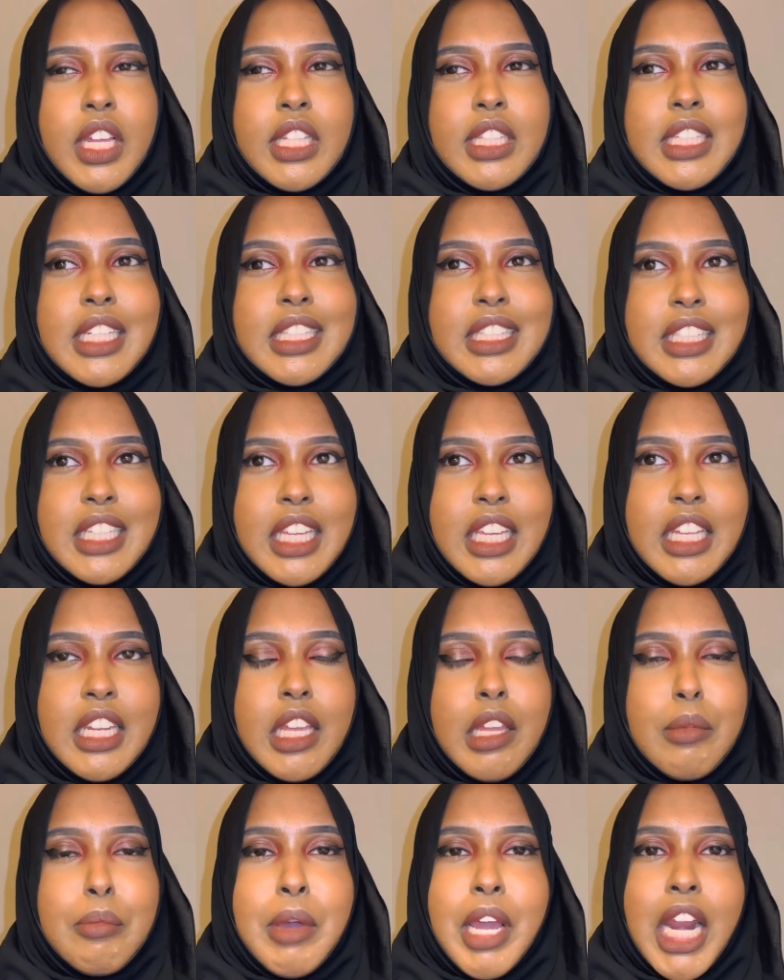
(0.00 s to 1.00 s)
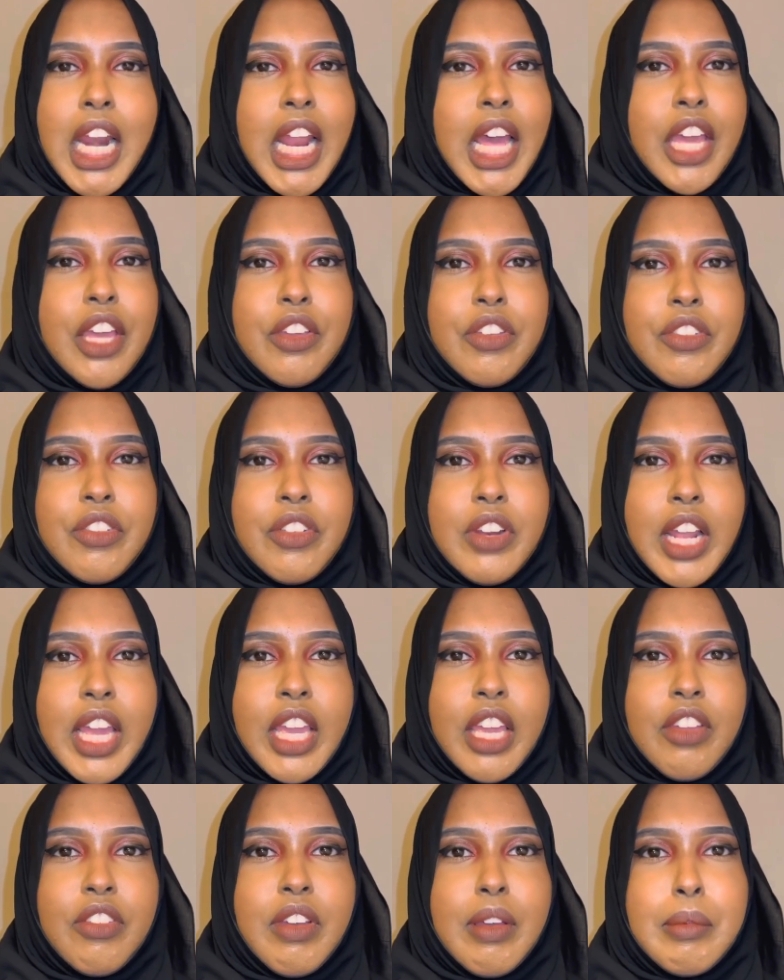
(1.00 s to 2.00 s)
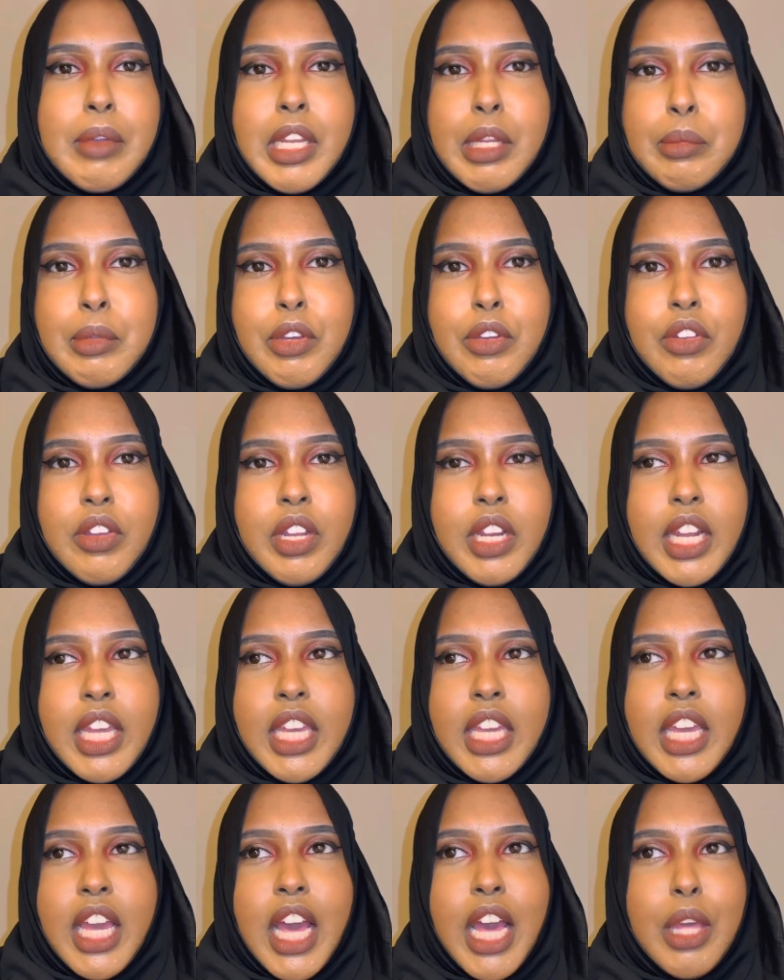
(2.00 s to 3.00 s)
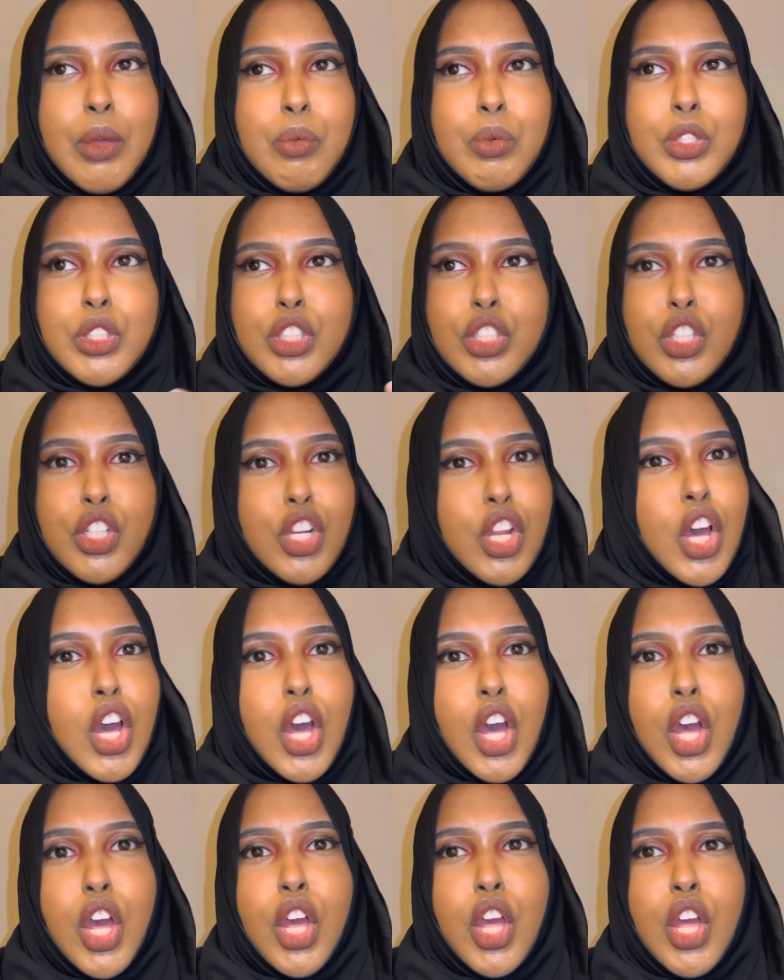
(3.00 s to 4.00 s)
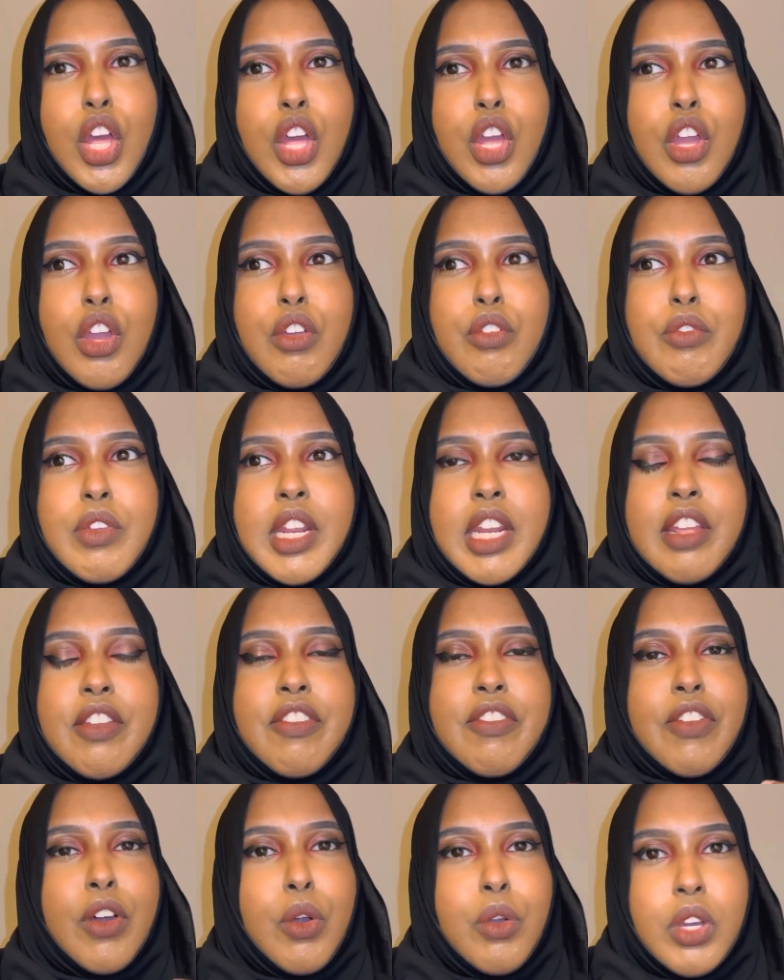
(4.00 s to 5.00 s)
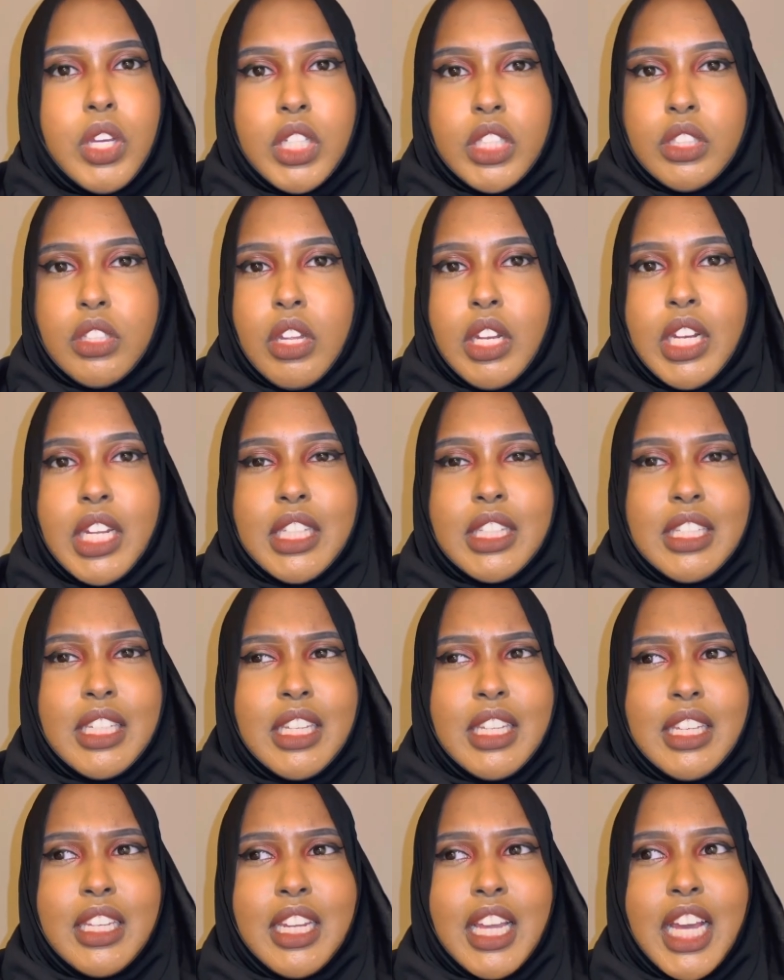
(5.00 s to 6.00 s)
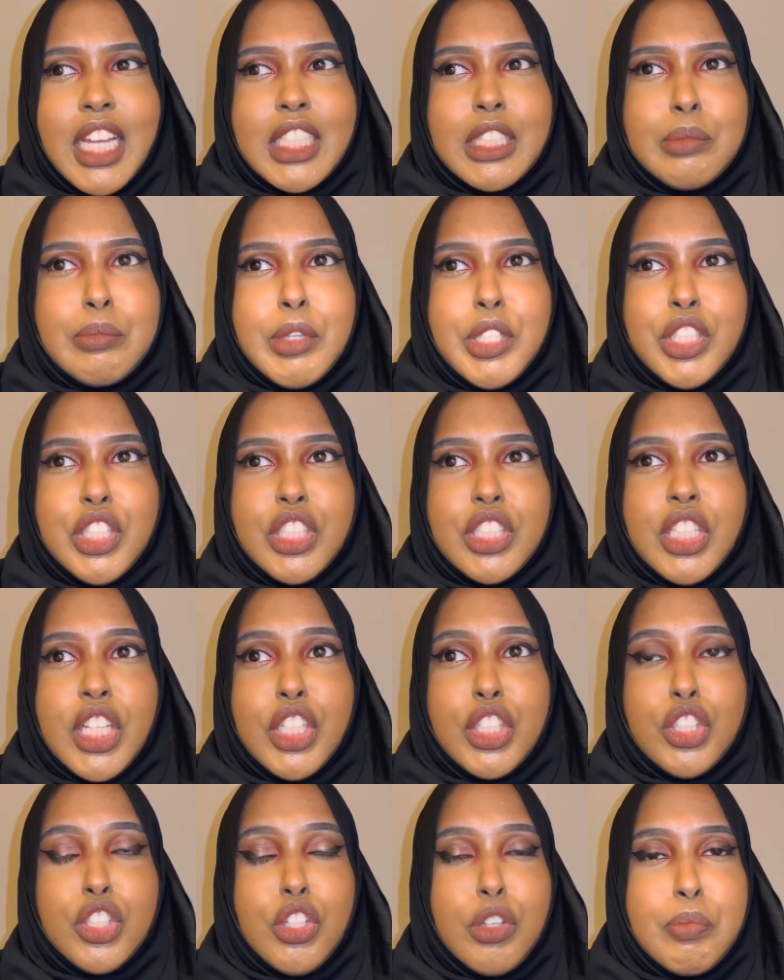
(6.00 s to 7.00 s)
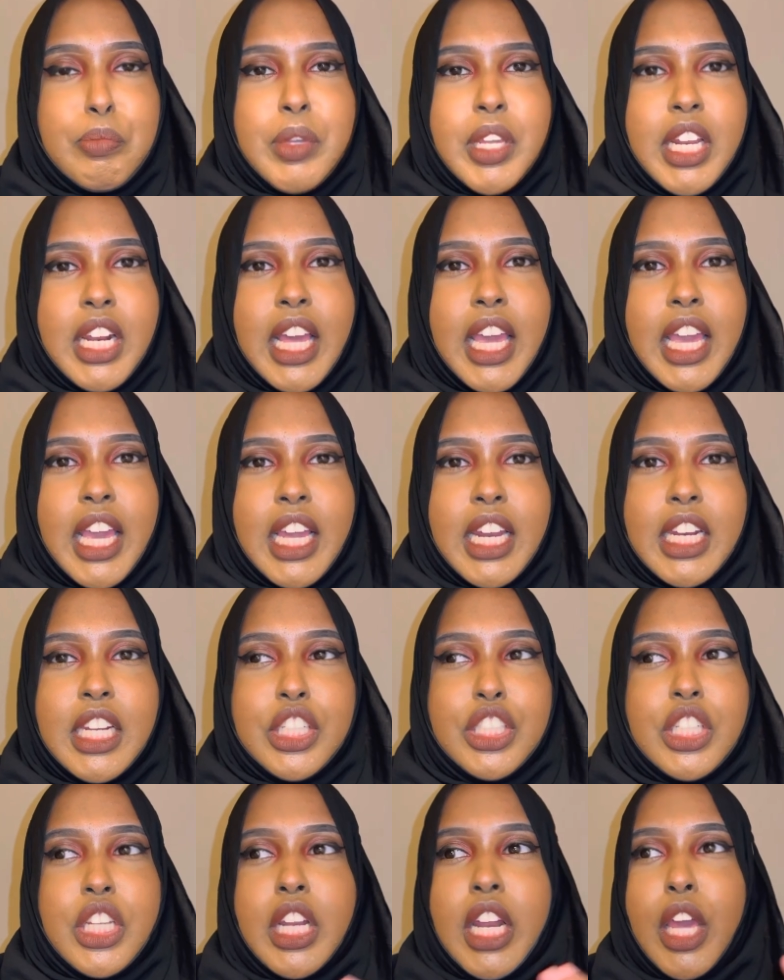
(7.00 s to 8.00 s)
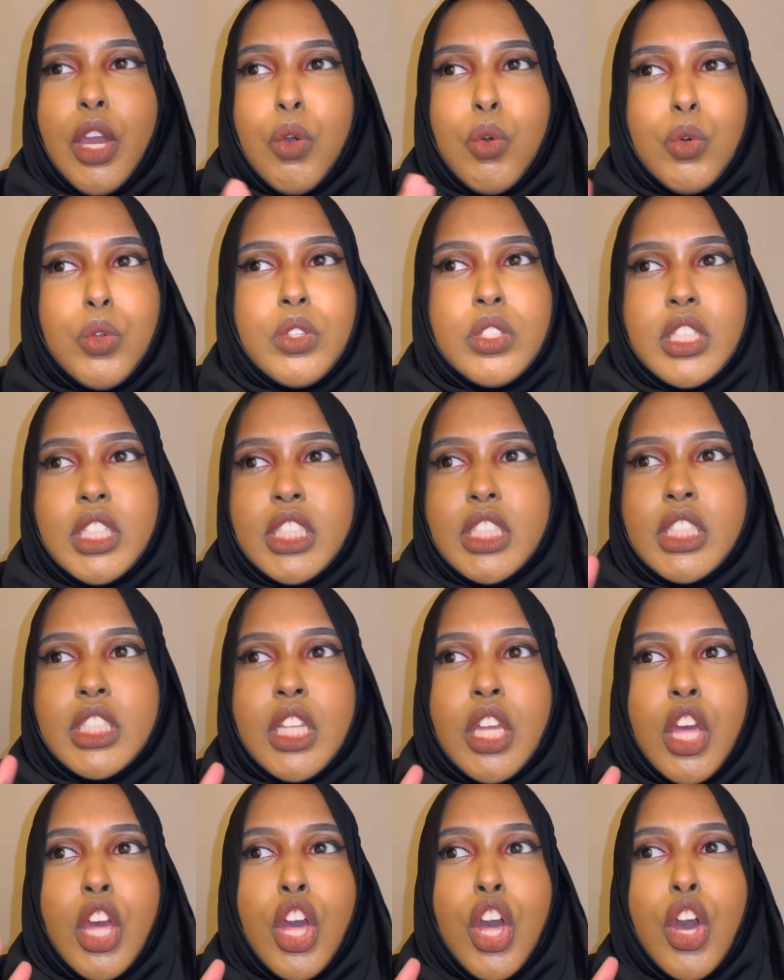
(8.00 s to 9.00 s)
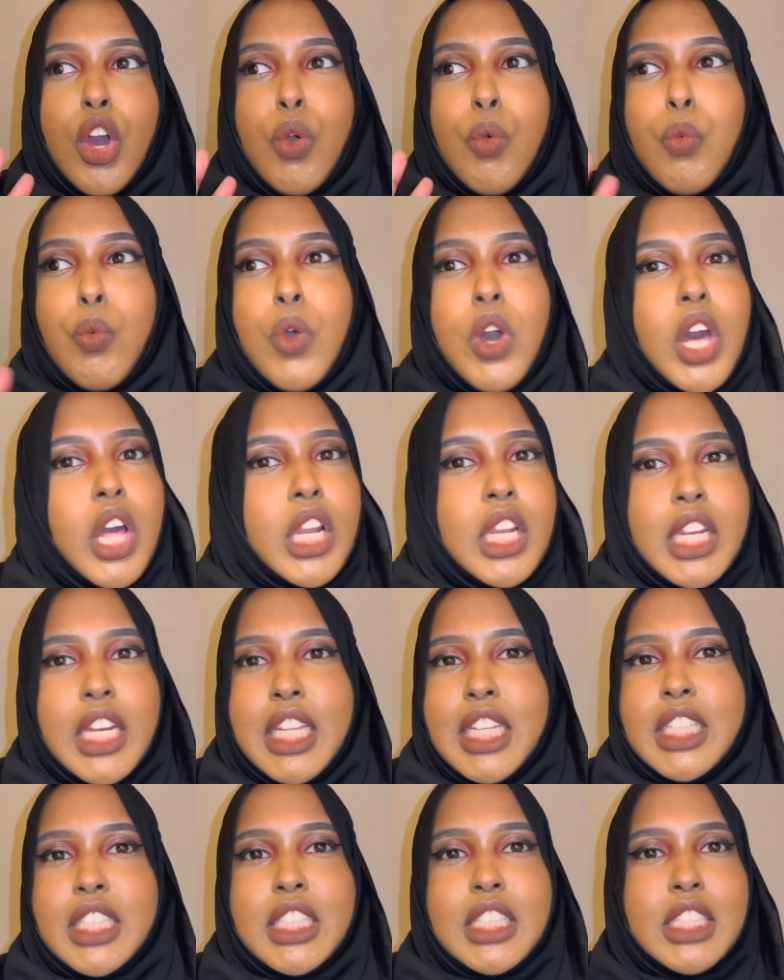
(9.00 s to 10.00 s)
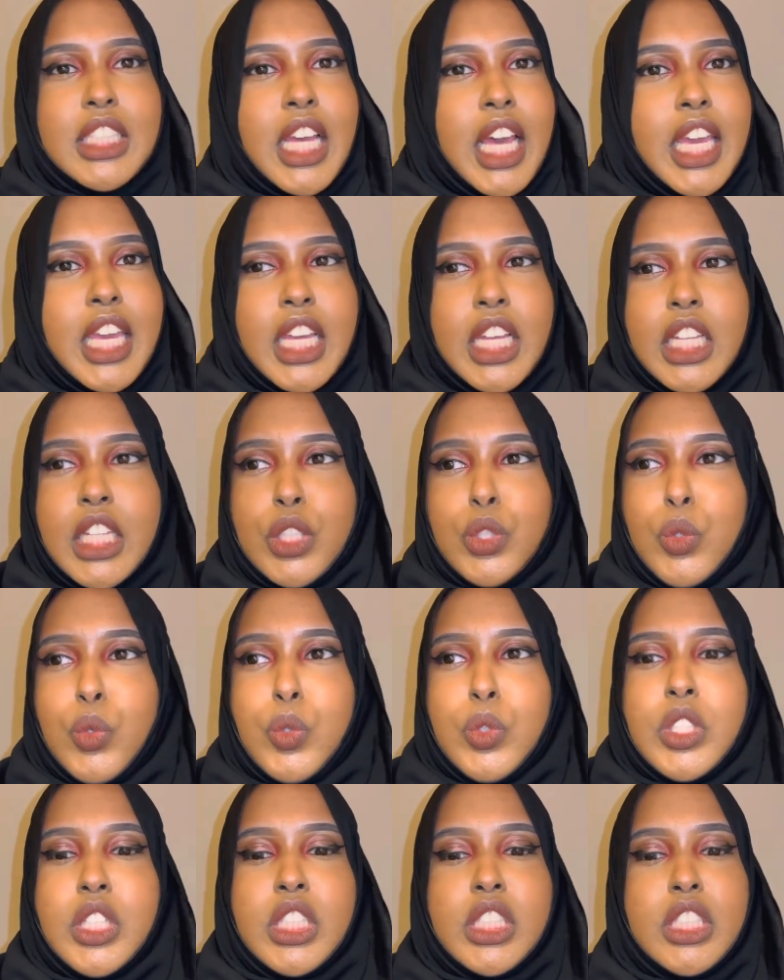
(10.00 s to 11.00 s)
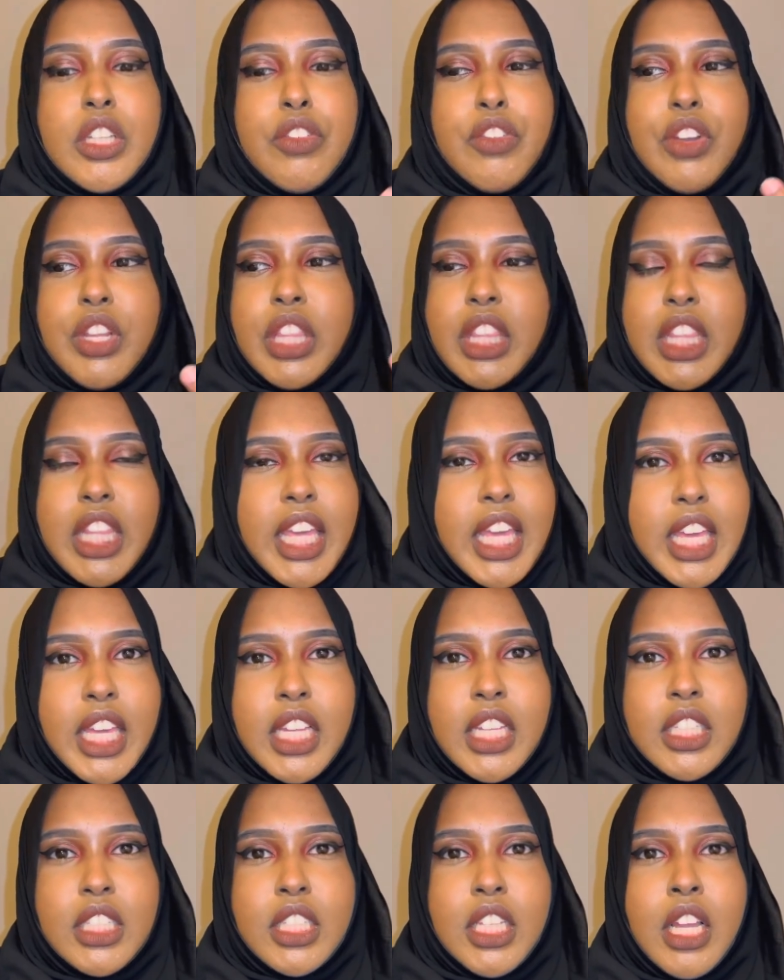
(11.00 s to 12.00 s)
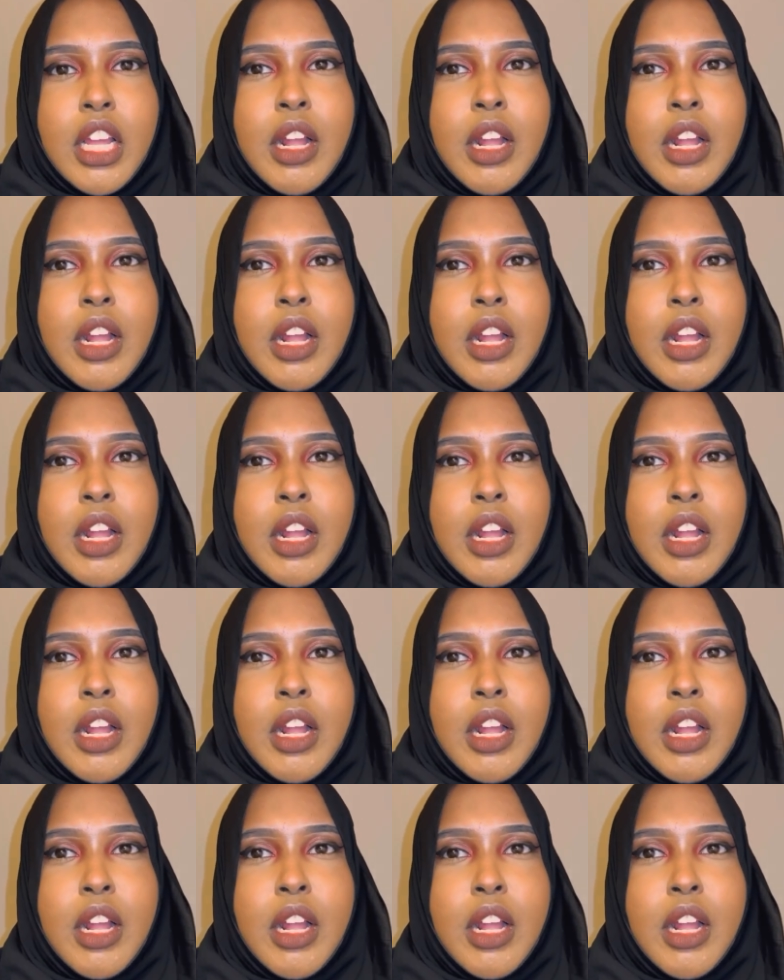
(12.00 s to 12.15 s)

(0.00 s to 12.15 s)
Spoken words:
the Deen in my life. Like, if I'm going to be real, like, I was not really focused on the Deen as much as I should be. Like, legit, like, all these worldly desires, all these different things